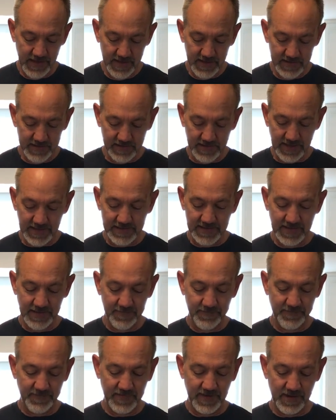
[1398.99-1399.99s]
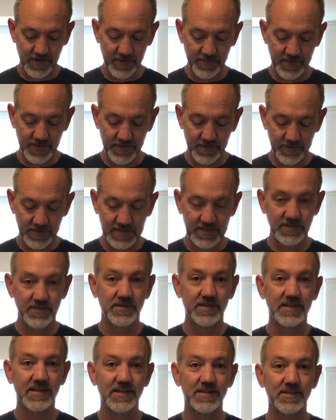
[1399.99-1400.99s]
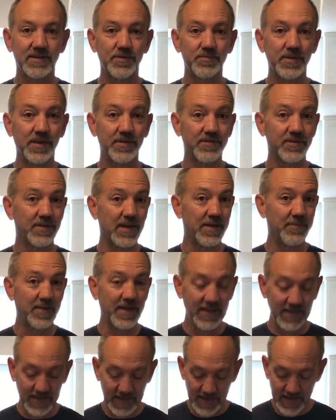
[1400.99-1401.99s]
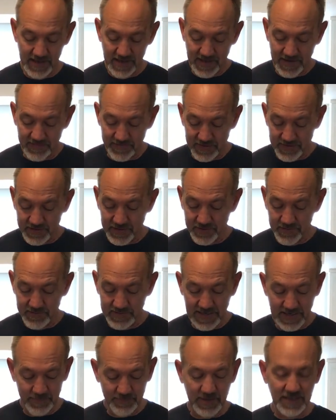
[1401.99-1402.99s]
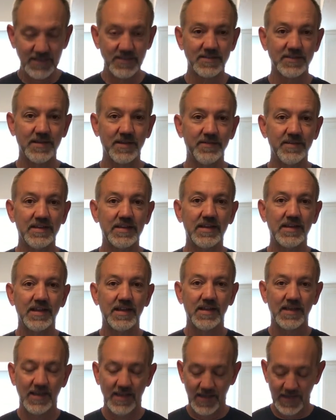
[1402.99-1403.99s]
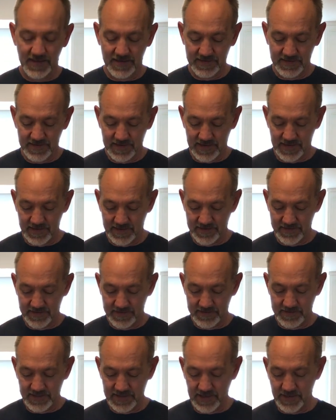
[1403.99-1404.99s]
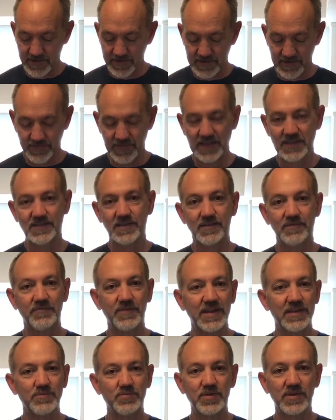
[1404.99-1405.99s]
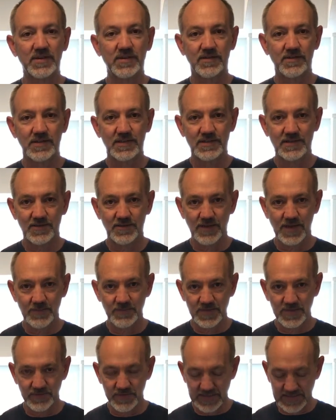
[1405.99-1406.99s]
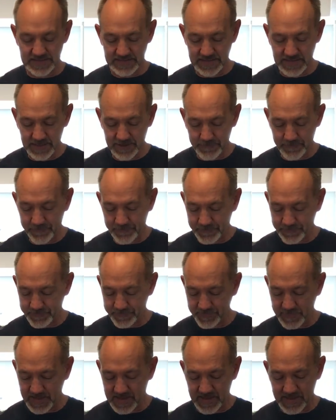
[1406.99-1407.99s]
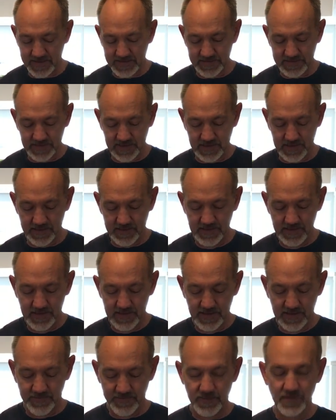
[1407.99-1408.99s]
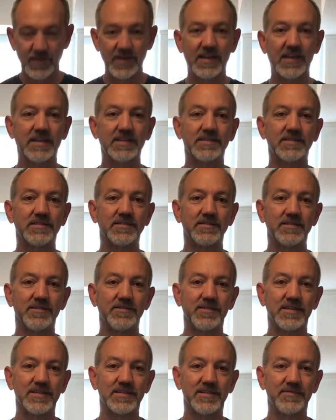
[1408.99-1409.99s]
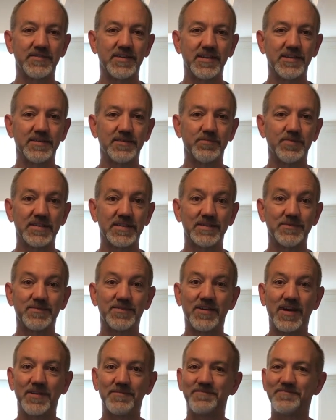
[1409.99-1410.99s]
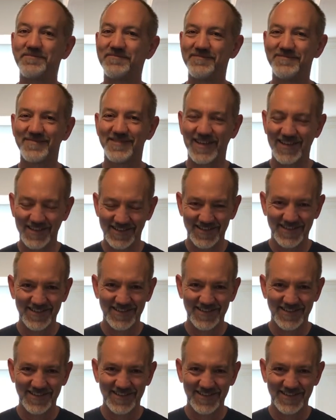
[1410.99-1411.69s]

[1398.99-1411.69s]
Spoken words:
So that's it. Hope you enjoyed this. Hope you have a great bake. If you do, take pictures of it and share it if that's on Facebook or Instagram so we can see it. And if you want to catch the rest of the videos, please subscribe. Thanks.